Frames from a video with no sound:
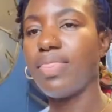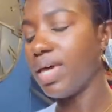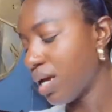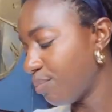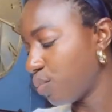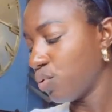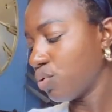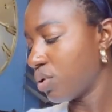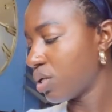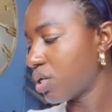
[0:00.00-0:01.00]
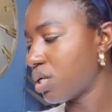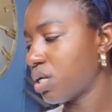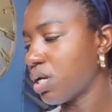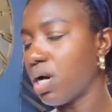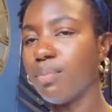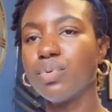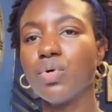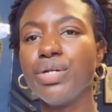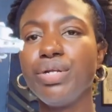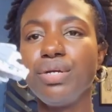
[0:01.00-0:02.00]
then I bought a
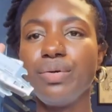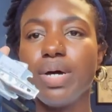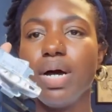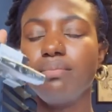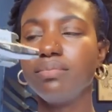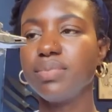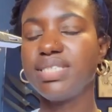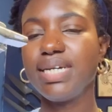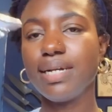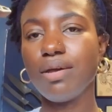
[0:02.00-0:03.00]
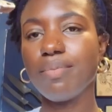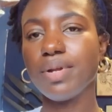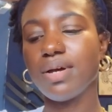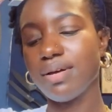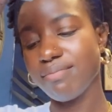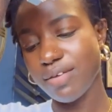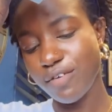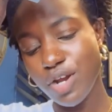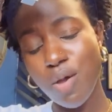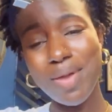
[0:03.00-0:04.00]
new tin opener. If you
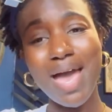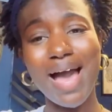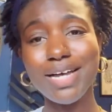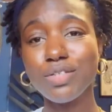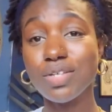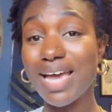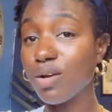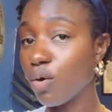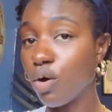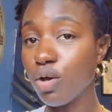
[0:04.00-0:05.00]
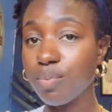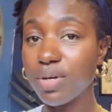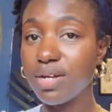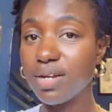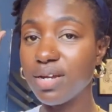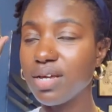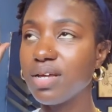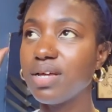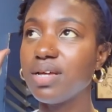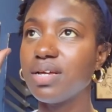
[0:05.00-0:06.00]
know me, I cannot open
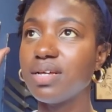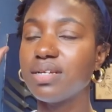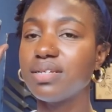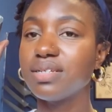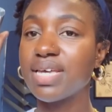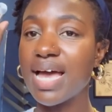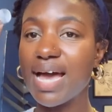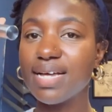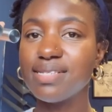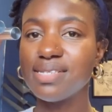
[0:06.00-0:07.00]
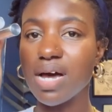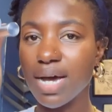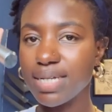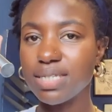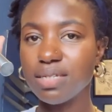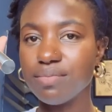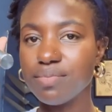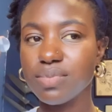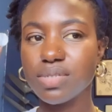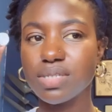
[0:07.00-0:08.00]
can
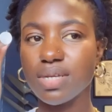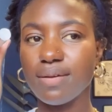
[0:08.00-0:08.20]
items